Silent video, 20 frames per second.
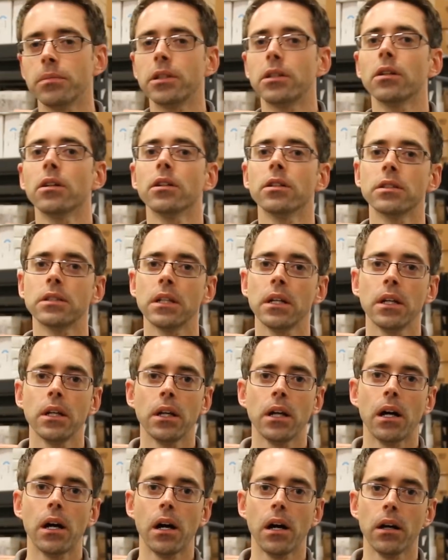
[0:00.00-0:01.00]
because
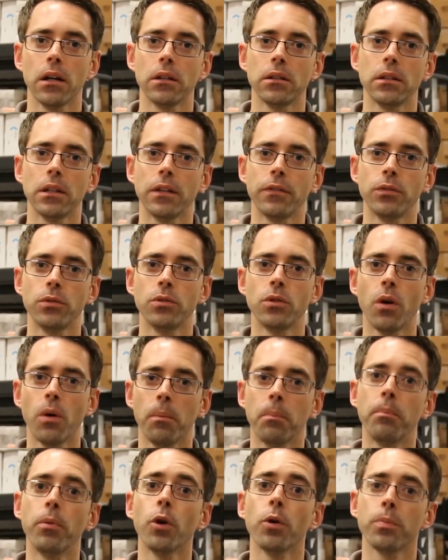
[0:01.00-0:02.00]
if you
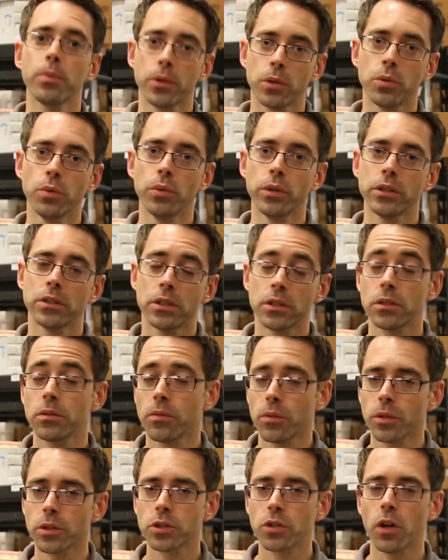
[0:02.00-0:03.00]
don't burp the cooling system,
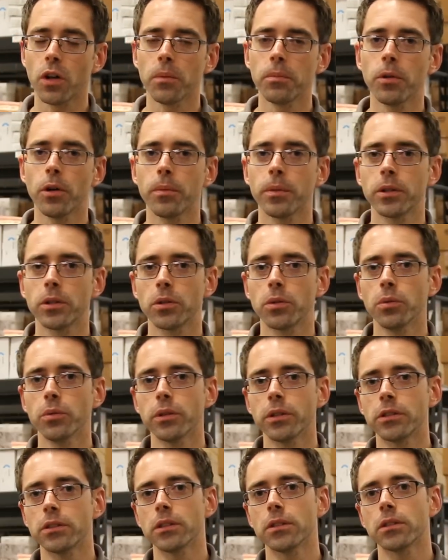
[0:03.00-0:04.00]
or what's called burping the
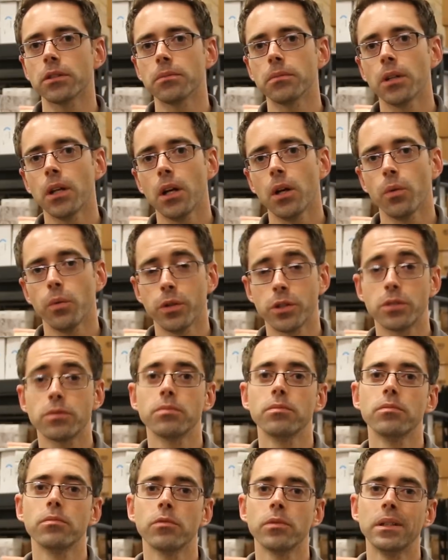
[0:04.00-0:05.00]
cooling system, which
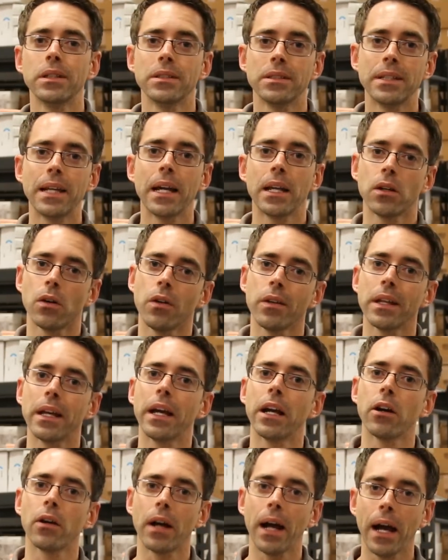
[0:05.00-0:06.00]
means getting all the
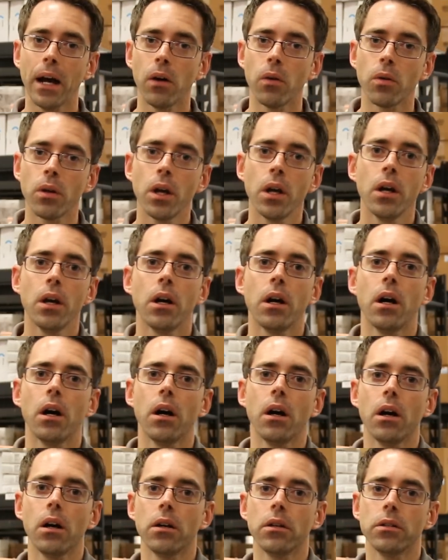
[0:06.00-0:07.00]
air out,
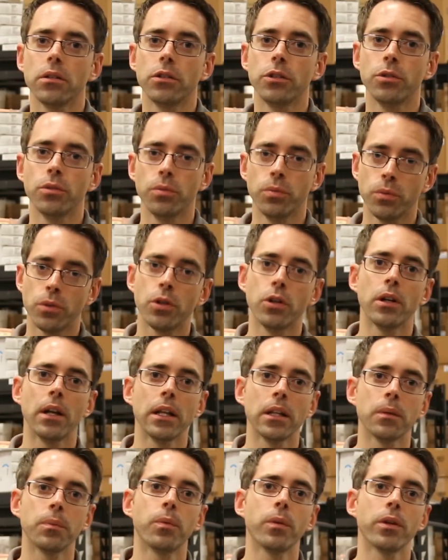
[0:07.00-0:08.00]
you could
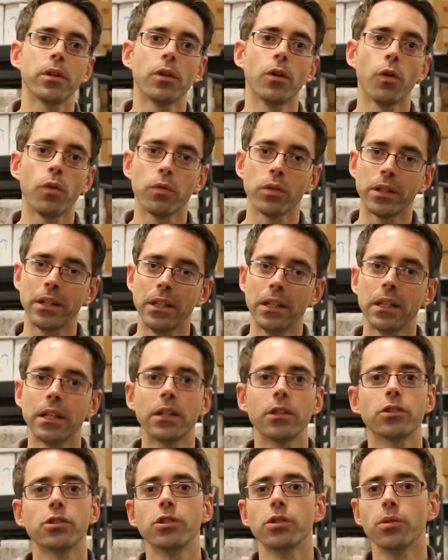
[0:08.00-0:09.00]
end up with an overheating
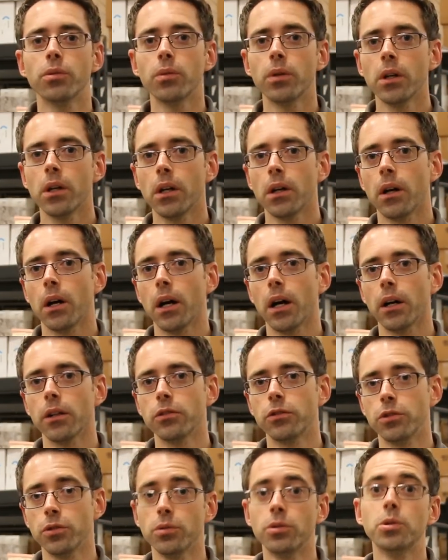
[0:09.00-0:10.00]
issue
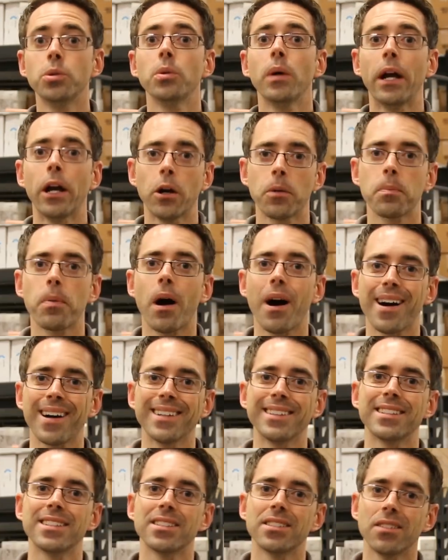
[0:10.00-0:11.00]
due to air
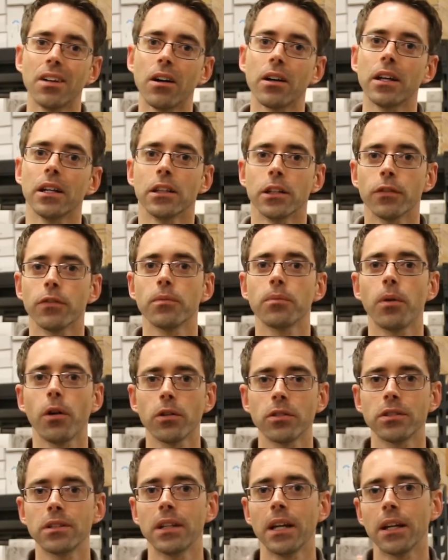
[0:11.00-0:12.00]
pockets stuck in different
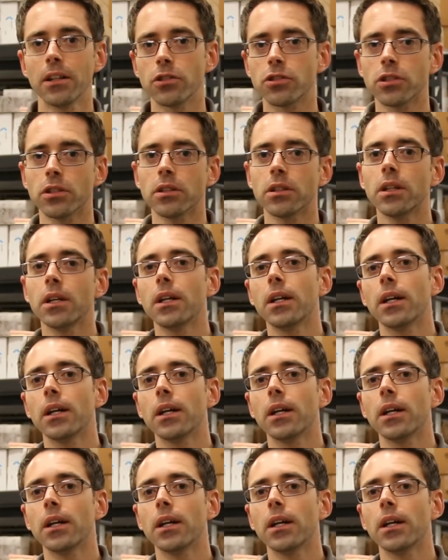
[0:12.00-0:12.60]
parts of the engine,